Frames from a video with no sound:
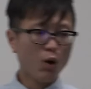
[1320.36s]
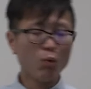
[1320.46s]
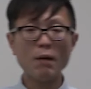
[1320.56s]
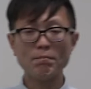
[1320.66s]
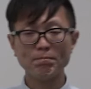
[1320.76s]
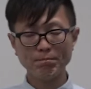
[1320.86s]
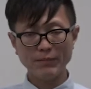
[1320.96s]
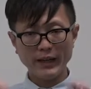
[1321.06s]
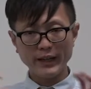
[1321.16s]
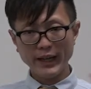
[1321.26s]
Well,
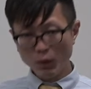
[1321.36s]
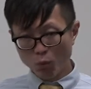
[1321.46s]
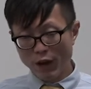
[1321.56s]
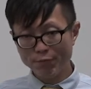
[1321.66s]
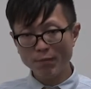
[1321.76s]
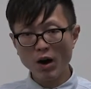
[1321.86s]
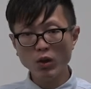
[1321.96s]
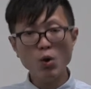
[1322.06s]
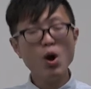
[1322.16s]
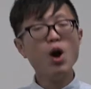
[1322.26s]
in the heat wave
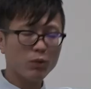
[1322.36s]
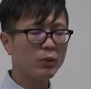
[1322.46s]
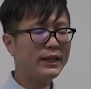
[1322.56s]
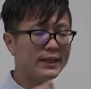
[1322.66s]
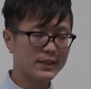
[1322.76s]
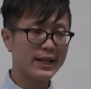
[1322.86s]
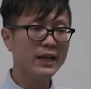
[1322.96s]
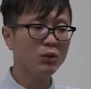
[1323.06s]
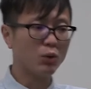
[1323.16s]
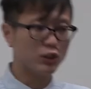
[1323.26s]
model, we
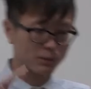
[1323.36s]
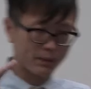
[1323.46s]
distinguish